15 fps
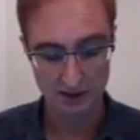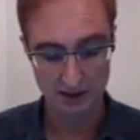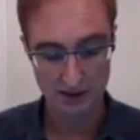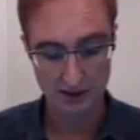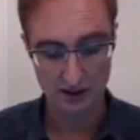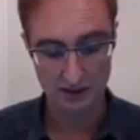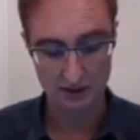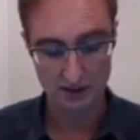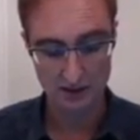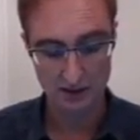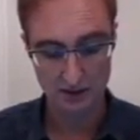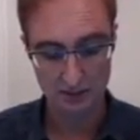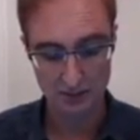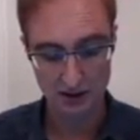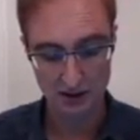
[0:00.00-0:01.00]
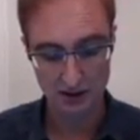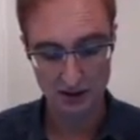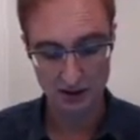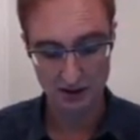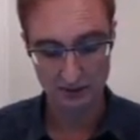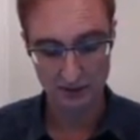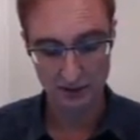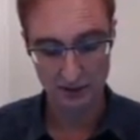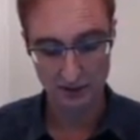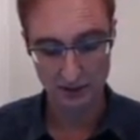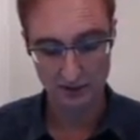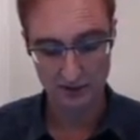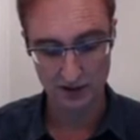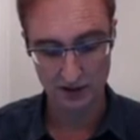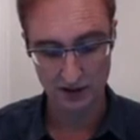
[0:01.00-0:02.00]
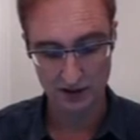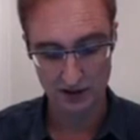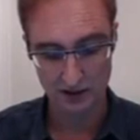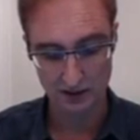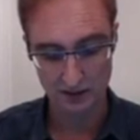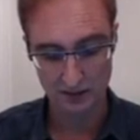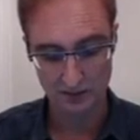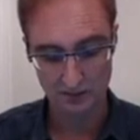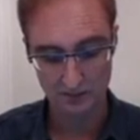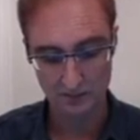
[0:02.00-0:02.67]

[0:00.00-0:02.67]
Here's the PDF curve again.